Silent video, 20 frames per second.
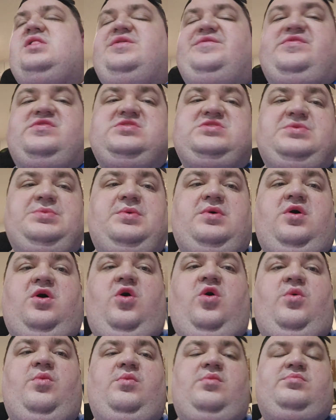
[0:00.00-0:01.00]
the first game at
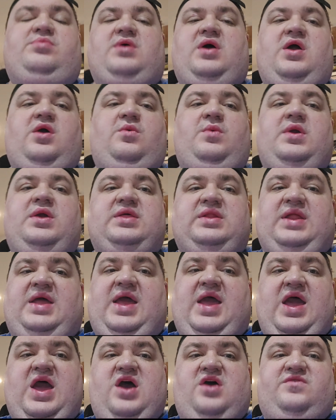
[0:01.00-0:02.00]
home in probably a week and
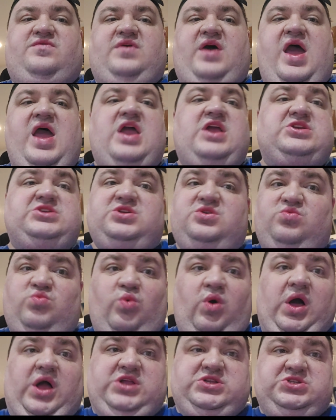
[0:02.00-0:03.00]
a half. I actually
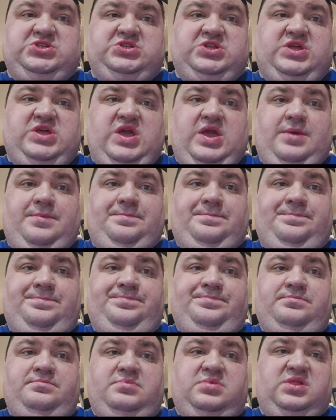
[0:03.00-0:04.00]
watched the game,
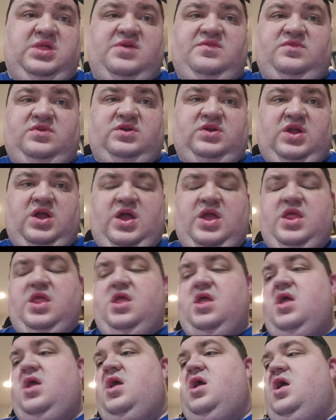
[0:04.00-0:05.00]
believe it or not,
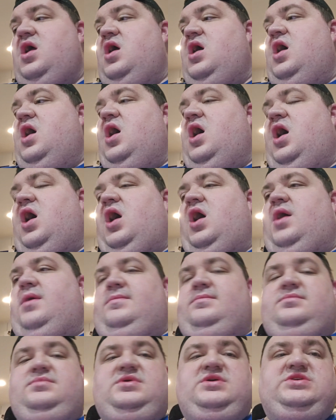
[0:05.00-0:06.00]

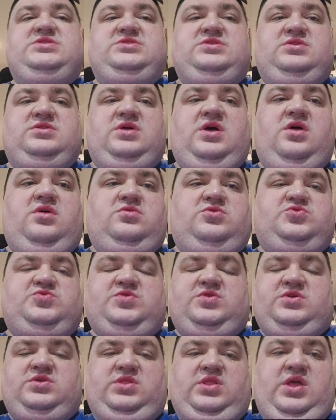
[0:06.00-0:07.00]
because um, you know, the
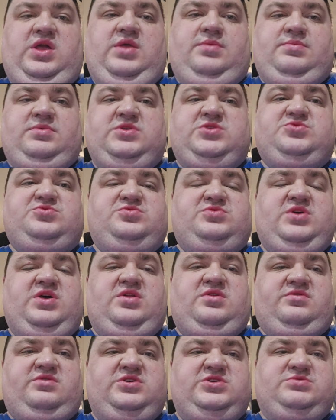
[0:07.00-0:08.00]
others were on late. This was
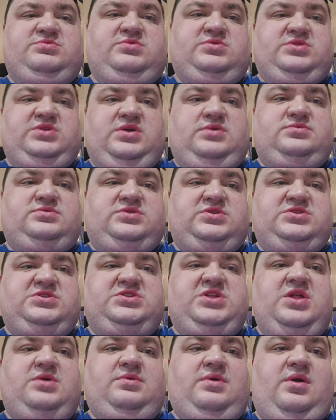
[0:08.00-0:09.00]
on a reasonable time, so I
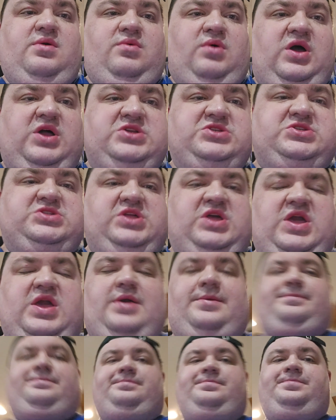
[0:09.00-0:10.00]
stayed away, watched the
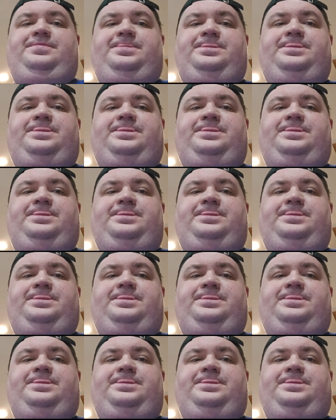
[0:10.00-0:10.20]
game.